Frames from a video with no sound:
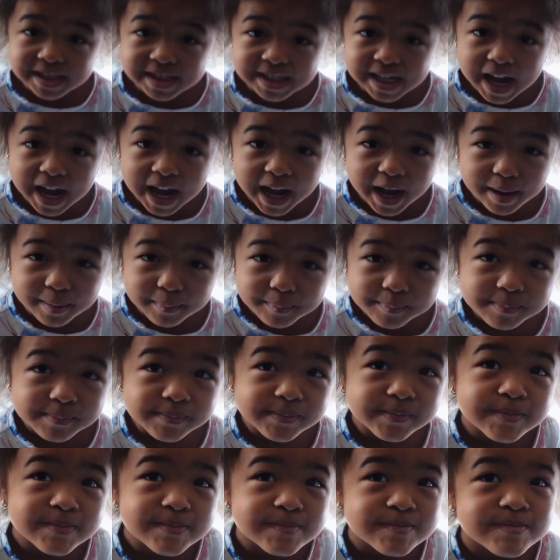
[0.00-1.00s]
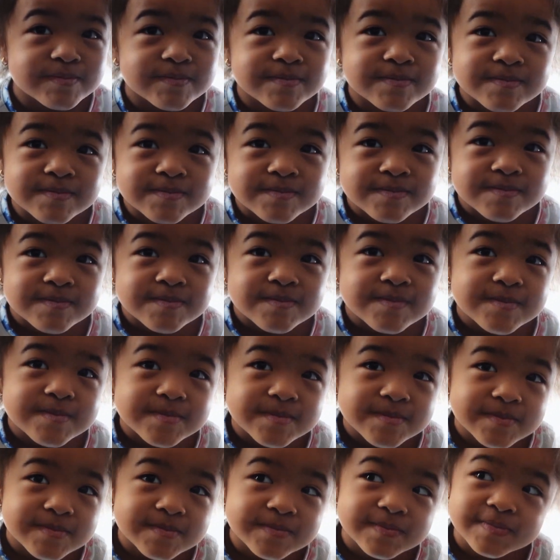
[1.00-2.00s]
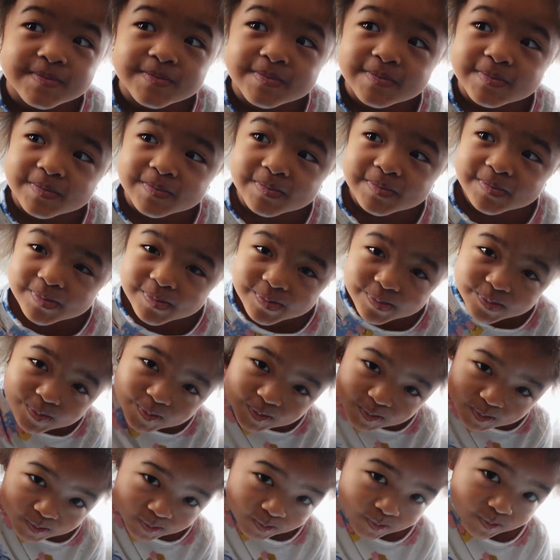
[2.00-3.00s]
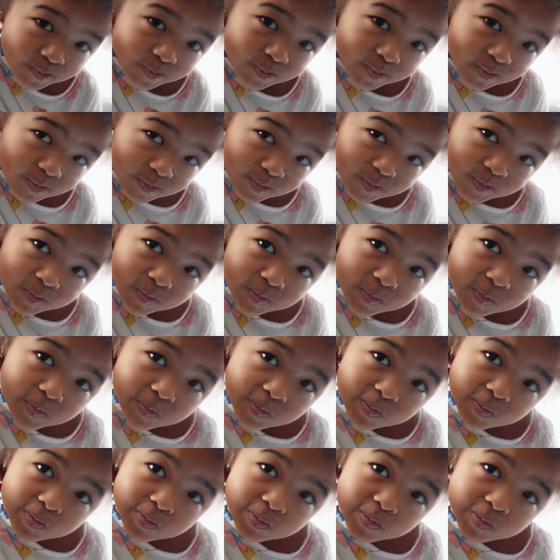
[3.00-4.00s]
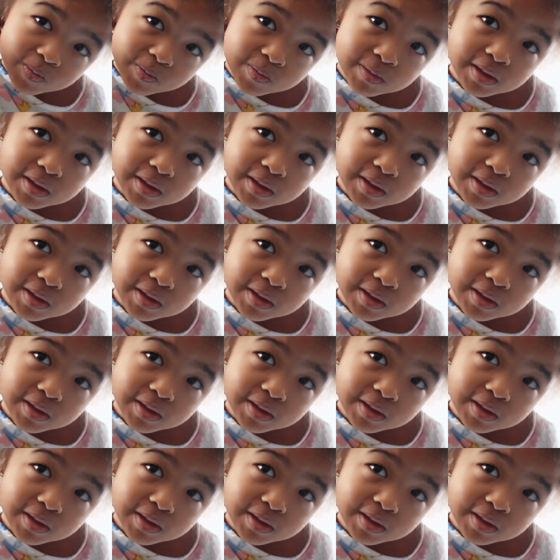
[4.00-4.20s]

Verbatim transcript: What's up? What's up? You lit this morning. I mean, what's up,